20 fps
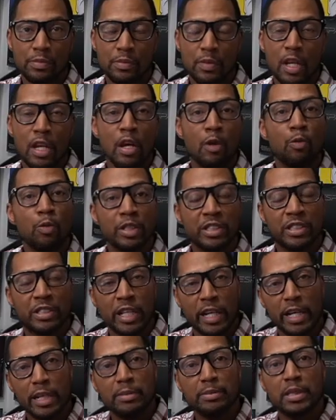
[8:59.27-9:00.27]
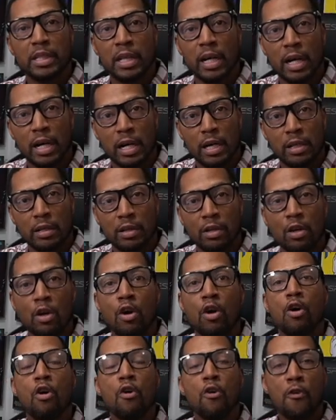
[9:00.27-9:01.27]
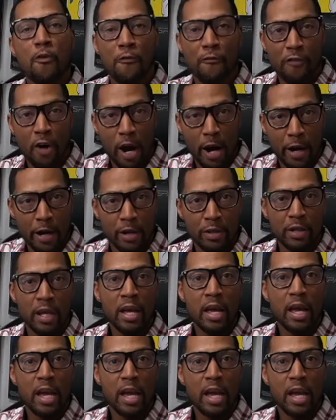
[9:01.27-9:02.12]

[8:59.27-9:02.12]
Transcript: It was James Gunn who fired